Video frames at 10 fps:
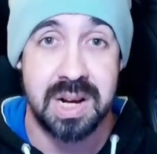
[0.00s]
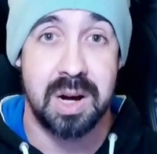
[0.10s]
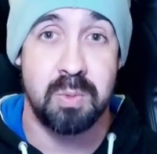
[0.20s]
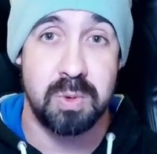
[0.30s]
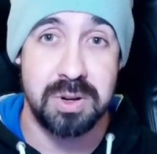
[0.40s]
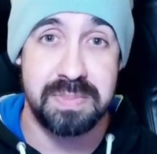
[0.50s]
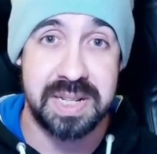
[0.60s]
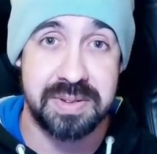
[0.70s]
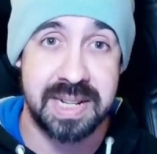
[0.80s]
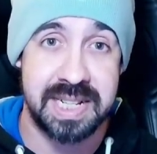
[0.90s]
I won't be
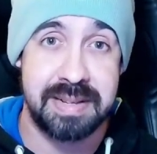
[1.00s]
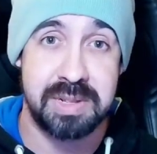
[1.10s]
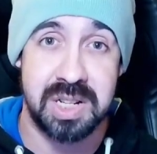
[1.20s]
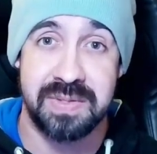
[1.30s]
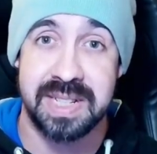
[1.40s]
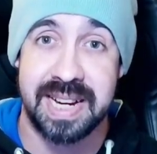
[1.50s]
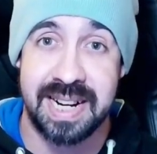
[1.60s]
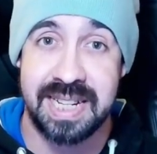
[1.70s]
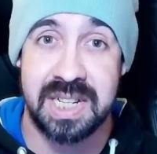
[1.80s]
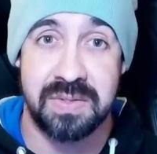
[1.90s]
doing a deep dive into
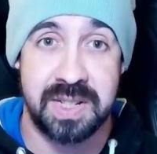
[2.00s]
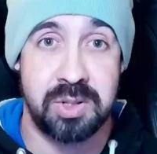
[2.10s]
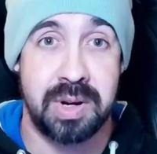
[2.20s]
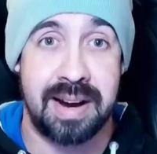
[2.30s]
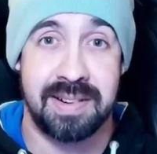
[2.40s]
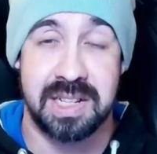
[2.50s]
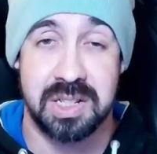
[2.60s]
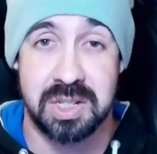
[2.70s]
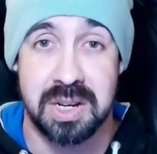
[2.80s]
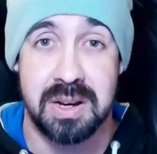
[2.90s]
any individual
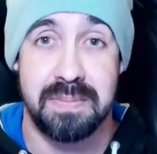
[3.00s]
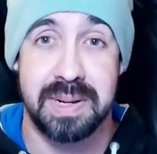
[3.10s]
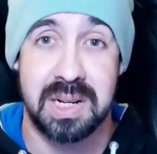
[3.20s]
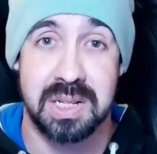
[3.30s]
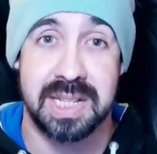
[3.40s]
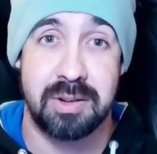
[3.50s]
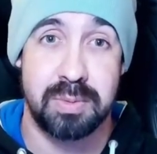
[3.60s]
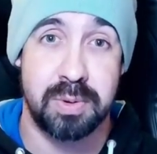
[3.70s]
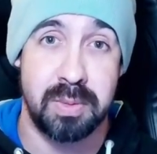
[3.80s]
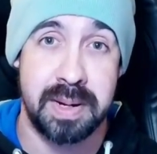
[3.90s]
characters because that would
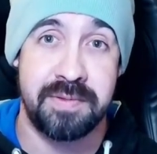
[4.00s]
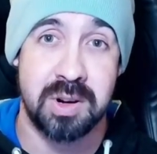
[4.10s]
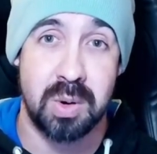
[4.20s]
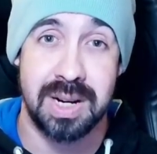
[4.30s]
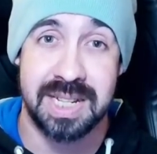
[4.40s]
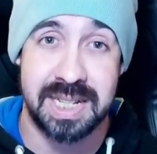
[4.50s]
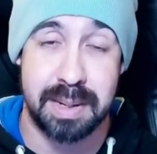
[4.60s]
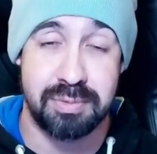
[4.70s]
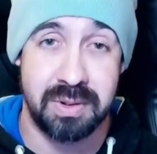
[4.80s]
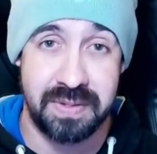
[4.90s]
probably require
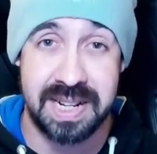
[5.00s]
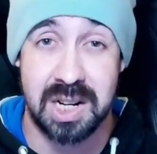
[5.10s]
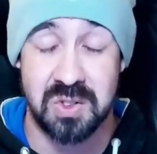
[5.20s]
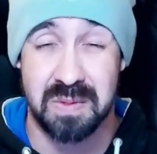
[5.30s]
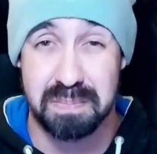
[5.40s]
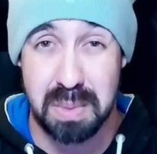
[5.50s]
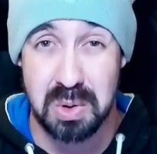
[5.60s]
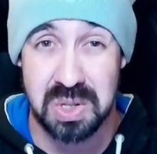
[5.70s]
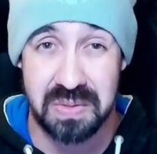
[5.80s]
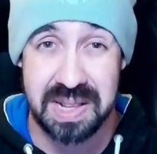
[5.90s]
separate videos from
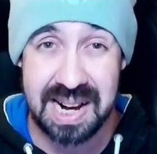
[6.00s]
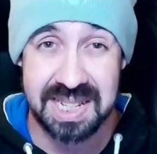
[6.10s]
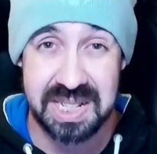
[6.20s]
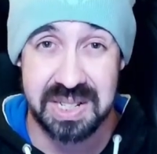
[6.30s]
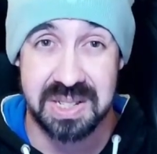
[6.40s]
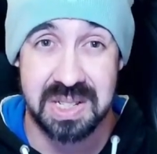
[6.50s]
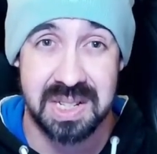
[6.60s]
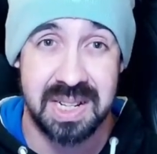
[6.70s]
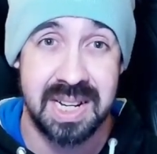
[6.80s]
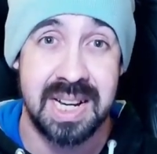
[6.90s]
most of the Ascians.
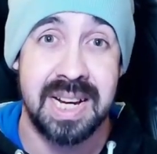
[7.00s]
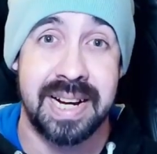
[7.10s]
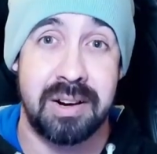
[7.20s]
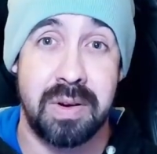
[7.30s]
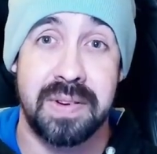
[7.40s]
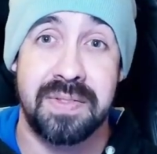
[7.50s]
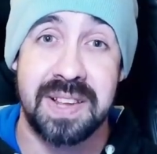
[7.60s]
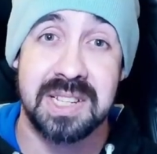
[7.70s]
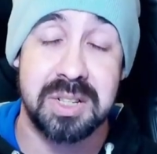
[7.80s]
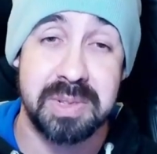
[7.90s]
However, if
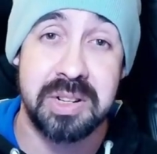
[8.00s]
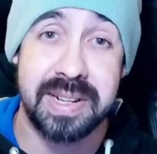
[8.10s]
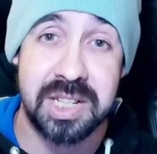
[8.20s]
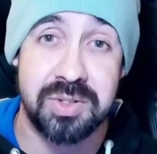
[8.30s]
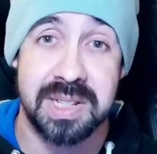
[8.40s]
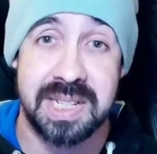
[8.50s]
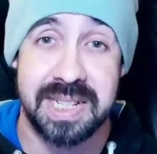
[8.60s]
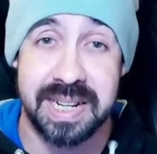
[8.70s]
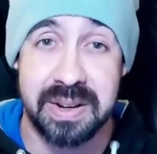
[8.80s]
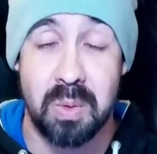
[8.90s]
that's something you're
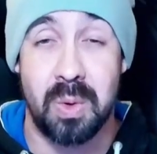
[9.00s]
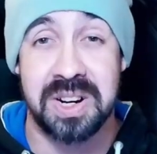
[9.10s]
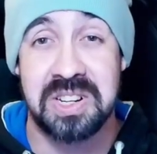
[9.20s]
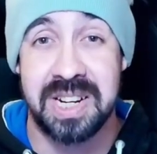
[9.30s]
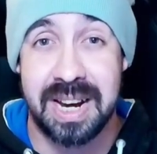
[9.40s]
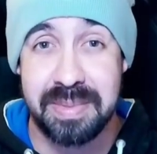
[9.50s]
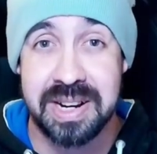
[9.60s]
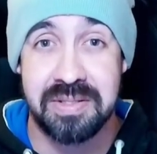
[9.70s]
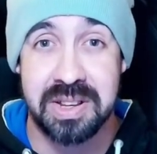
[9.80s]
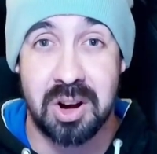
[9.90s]
interested in, why don't you let me
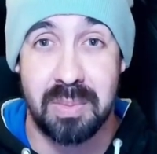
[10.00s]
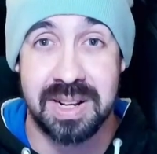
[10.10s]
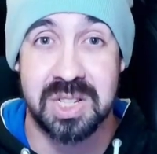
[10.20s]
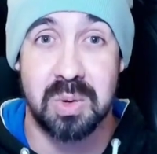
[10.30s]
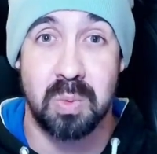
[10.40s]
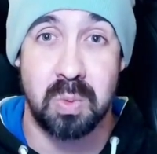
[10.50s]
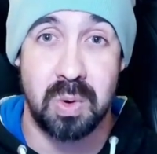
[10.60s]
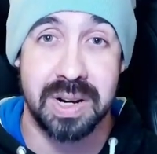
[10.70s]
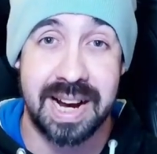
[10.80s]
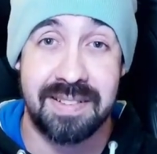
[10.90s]
know in the comments
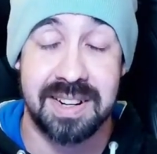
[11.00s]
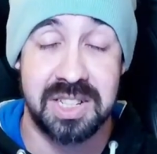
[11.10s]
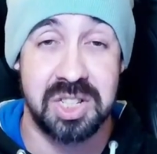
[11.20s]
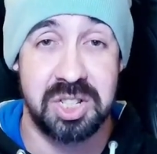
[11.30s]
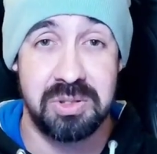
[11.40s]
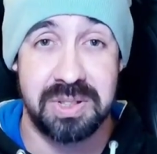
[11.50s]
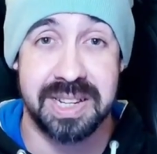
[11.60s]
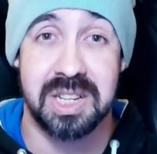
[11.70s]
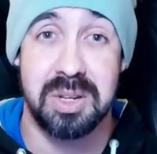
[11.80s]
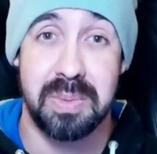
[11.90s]
what characters you
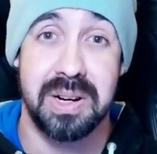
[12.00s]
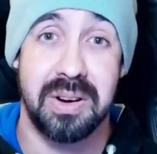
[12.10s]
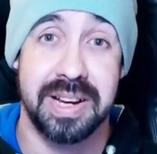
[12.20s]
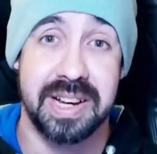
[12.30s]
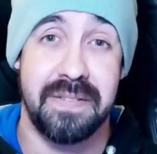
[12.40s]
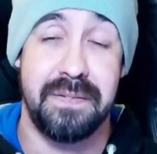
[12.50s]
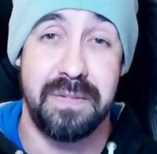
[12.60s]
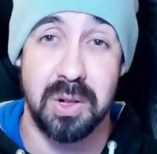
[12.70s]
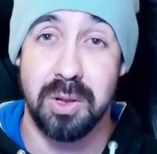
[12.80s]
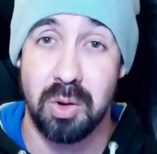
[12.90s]
think you might like a
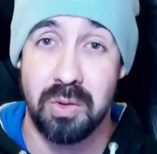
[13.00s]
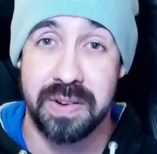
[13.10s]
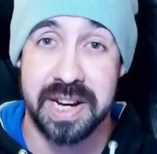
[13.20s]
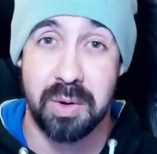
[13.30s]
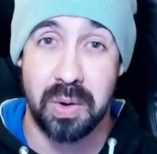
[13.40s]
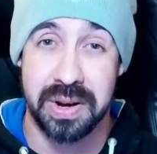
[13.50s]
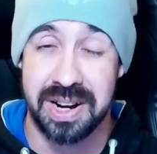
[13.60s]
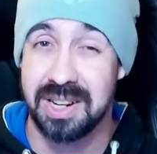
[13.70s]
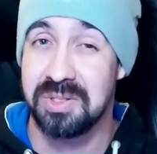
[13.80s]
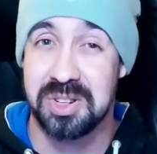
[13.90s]
full lore video on,
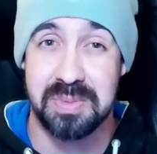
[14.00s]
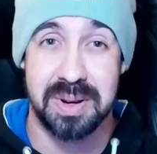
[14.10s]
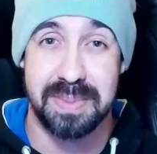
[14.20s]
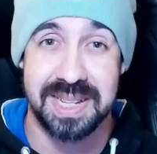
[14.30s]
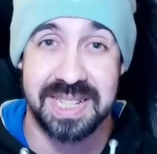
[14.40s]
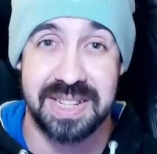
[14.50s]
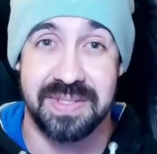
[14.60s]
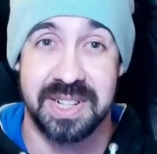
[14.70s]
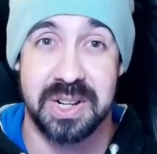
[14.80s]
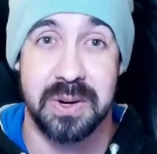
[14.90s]
and I'll do my best to give
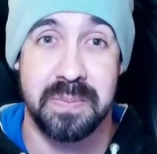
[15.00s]
it a go.